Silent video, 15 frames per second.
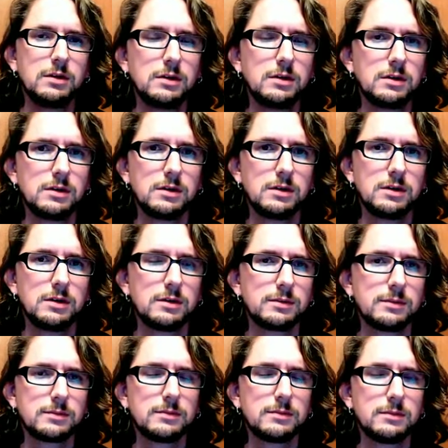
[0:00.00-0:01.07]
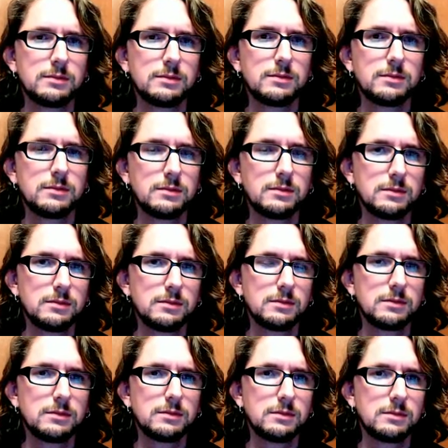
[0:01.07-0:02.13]

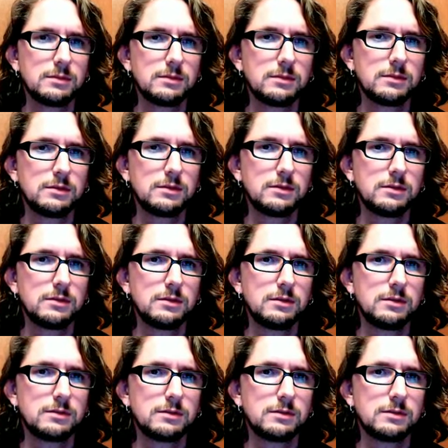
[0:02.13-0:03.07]
(silence)